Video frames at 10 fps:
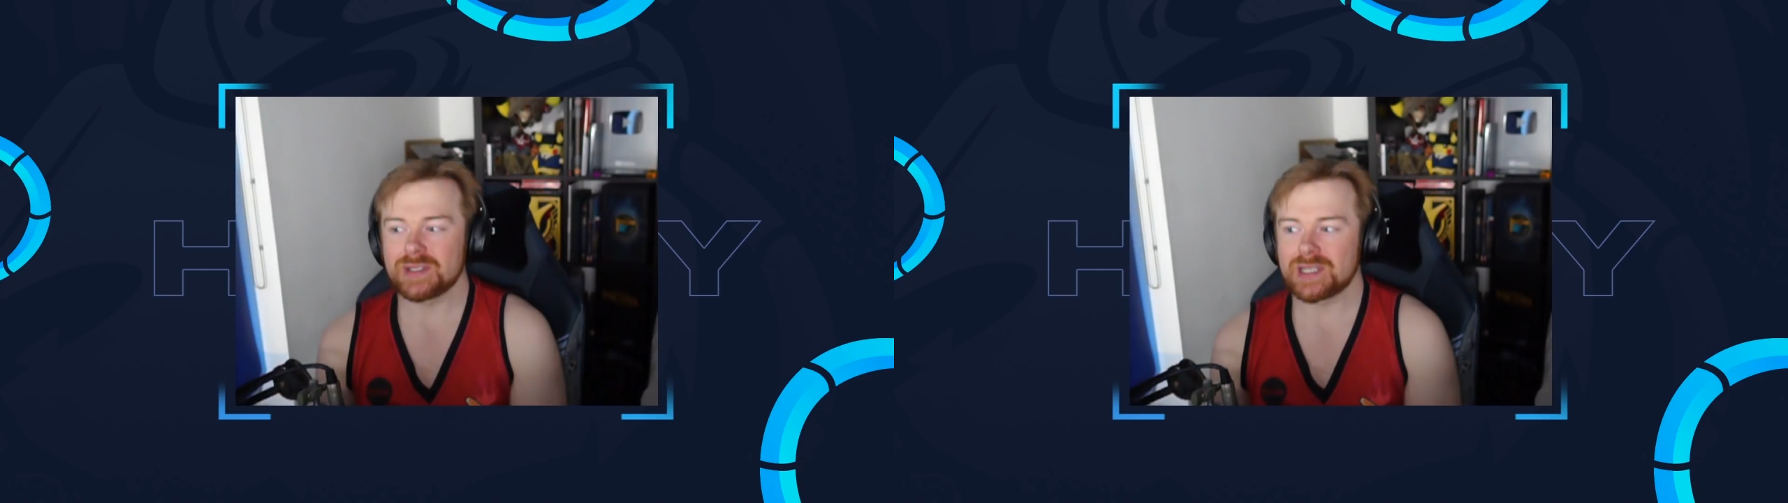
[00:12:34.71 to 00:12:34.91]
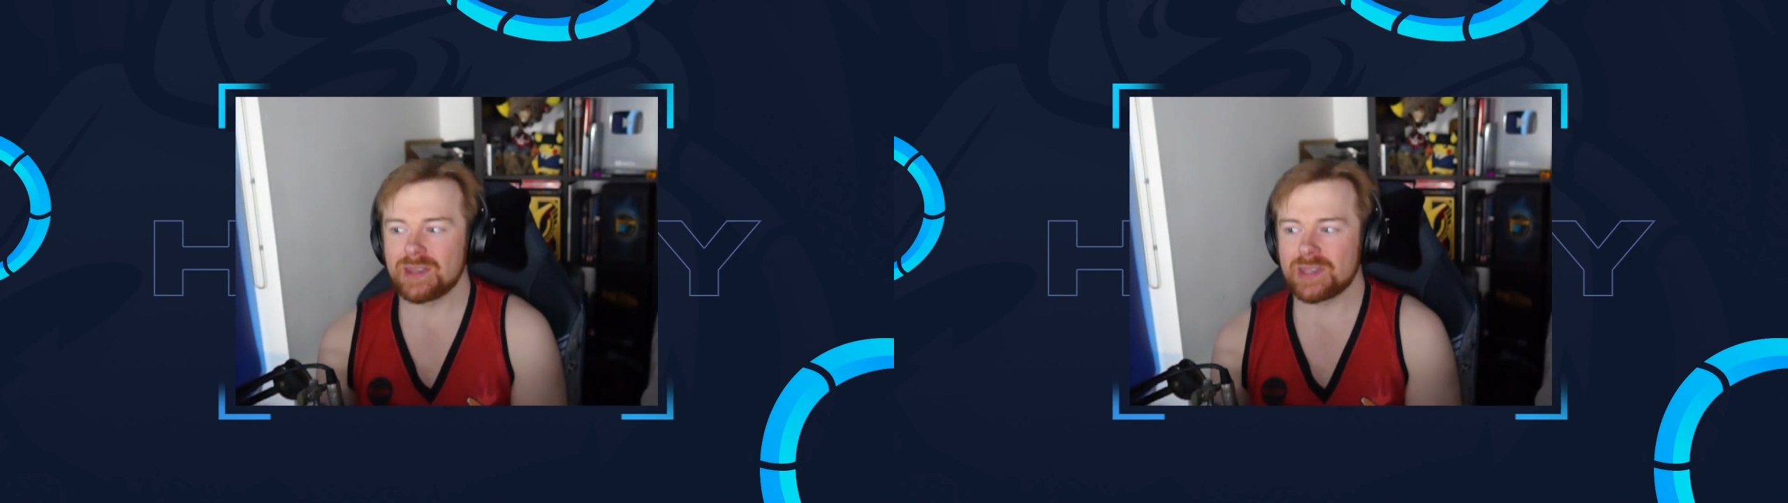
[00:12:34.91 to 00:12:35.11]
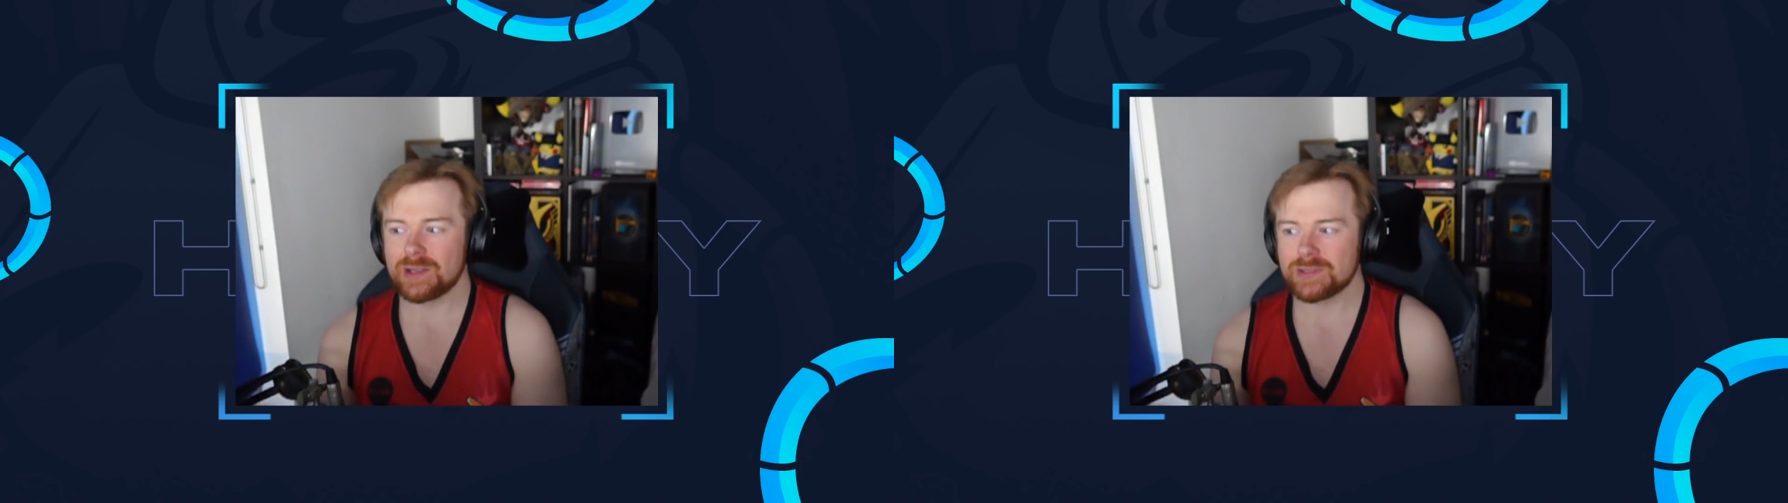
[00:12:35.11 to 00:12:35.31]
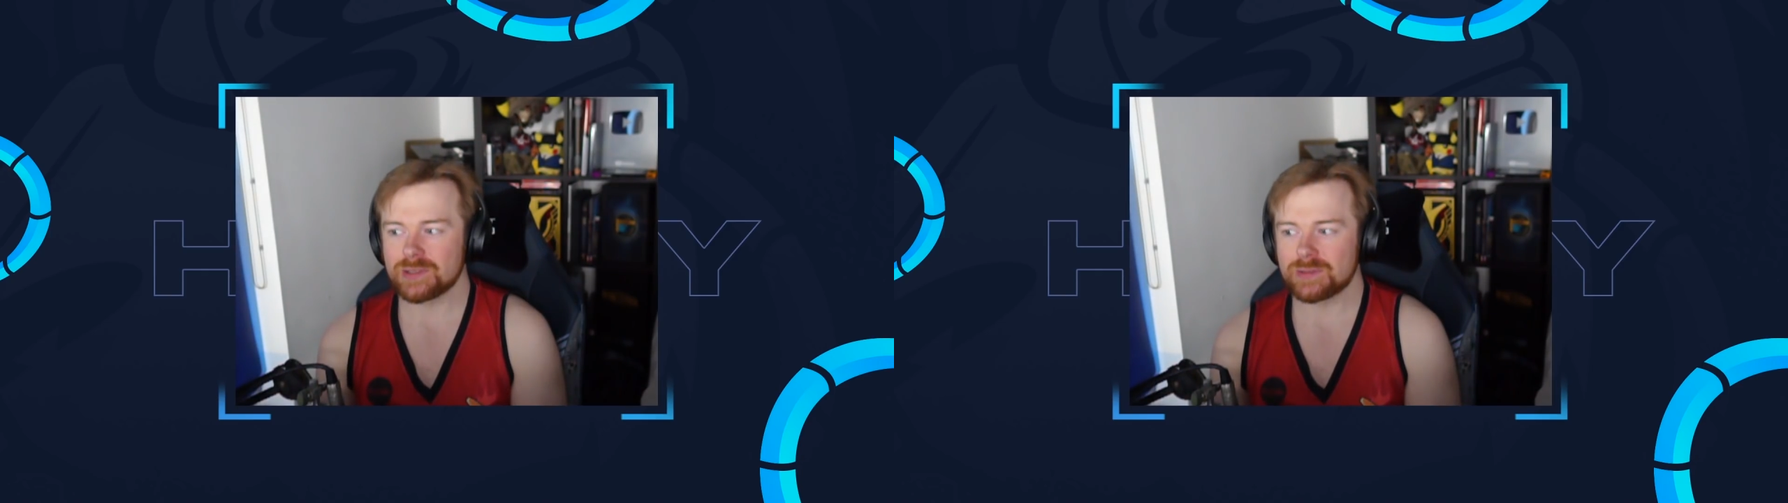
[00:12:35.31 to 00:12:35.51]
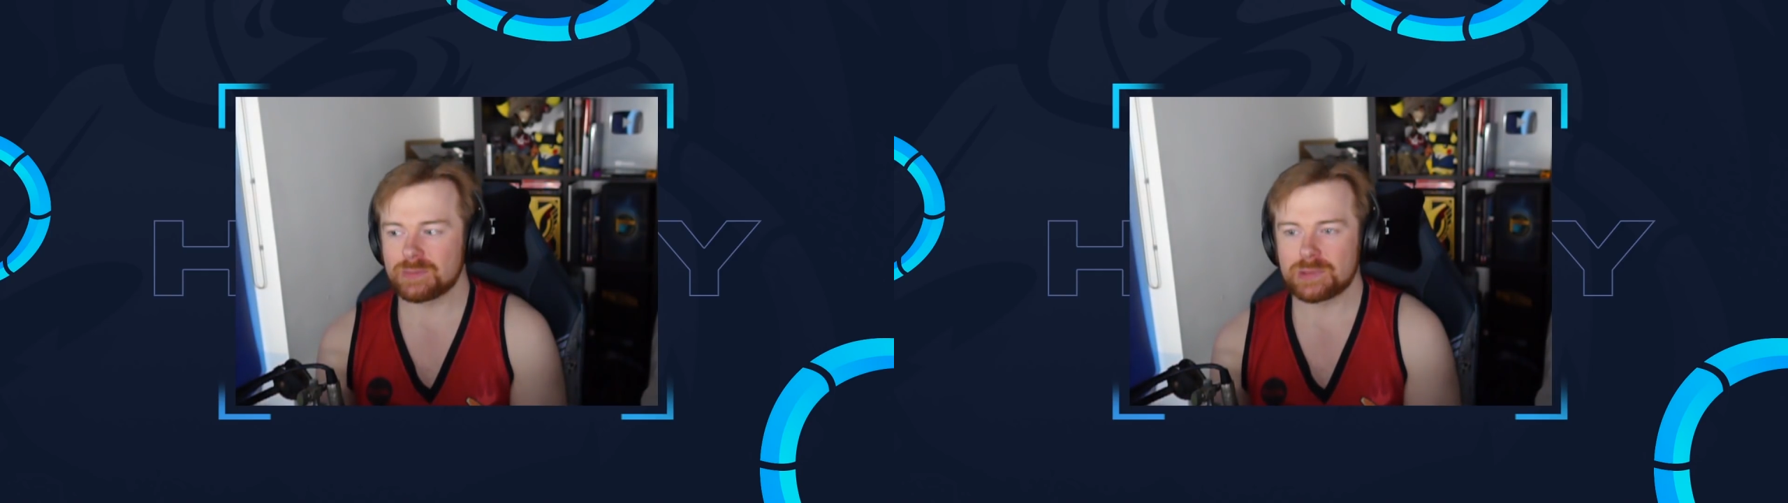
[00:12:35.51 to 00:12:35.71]

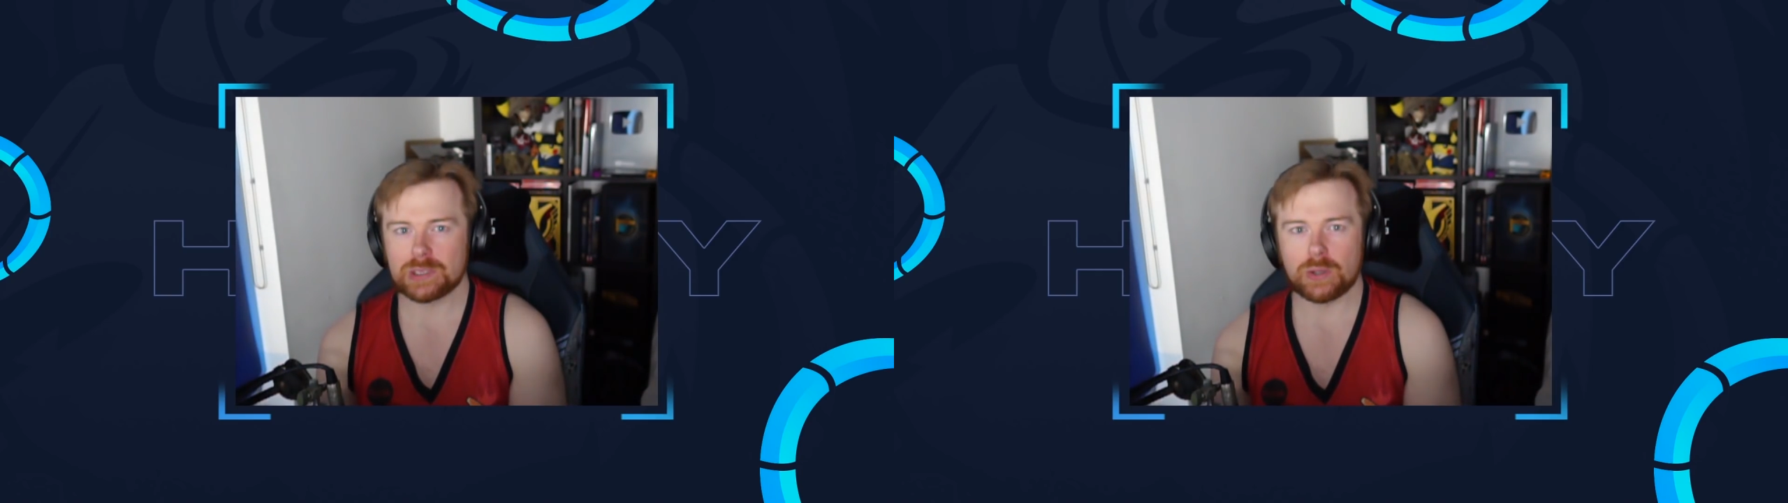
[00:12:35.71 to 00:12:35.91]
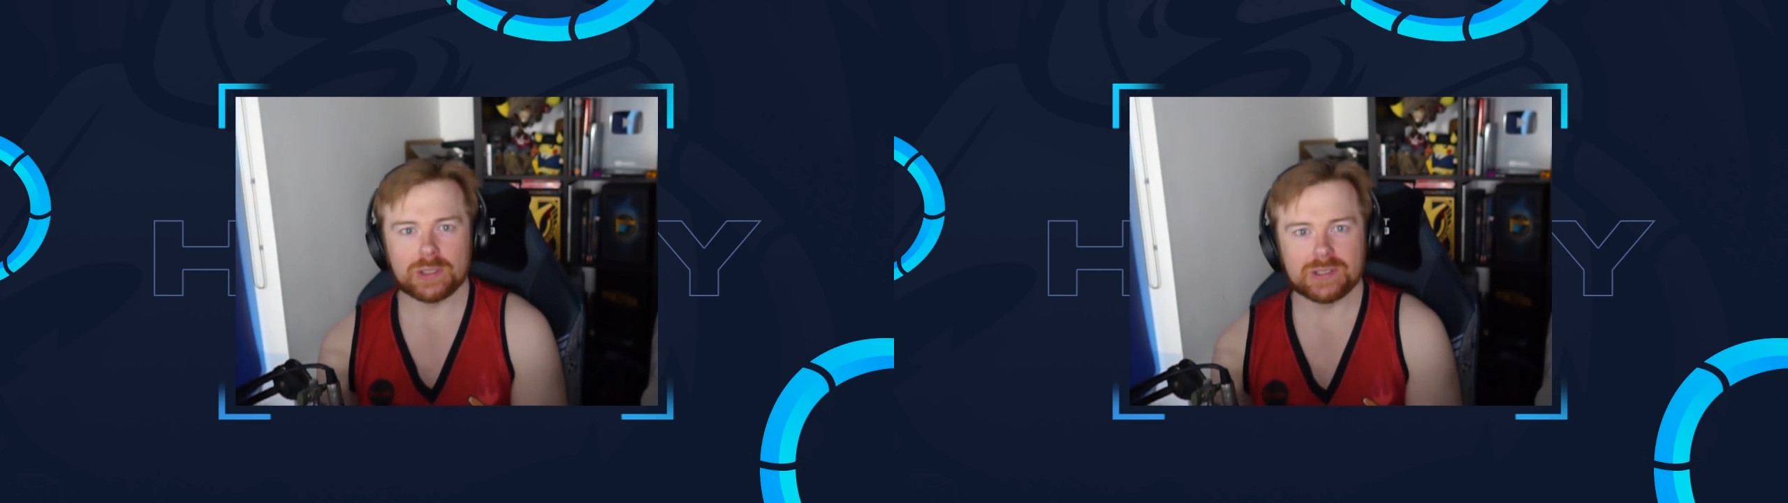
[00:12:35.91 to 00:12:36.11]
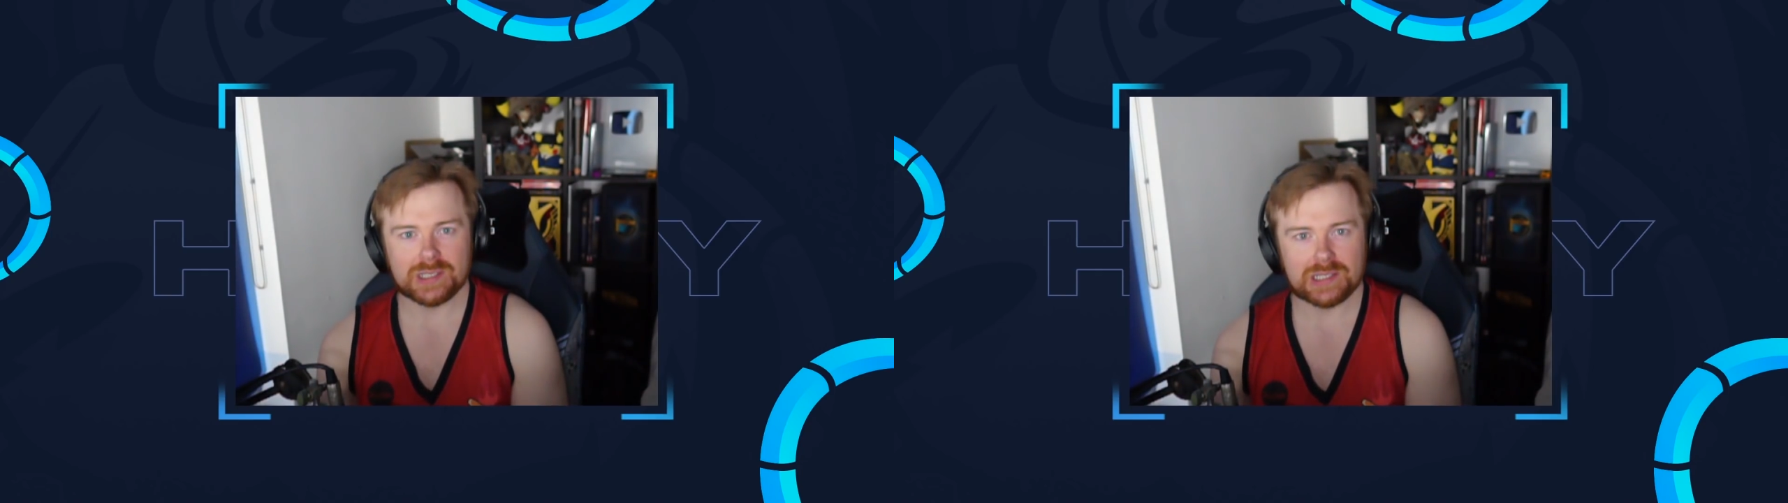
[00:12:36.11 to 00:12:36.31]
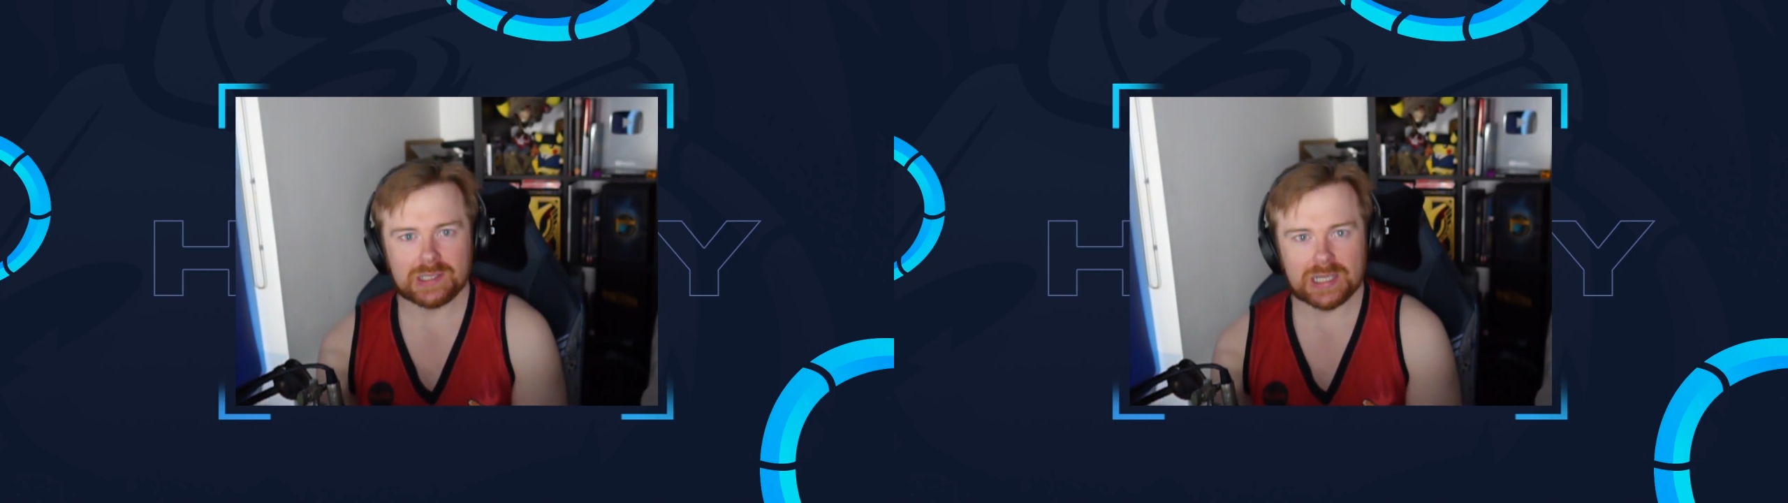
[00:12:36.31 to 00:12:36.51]
$10,000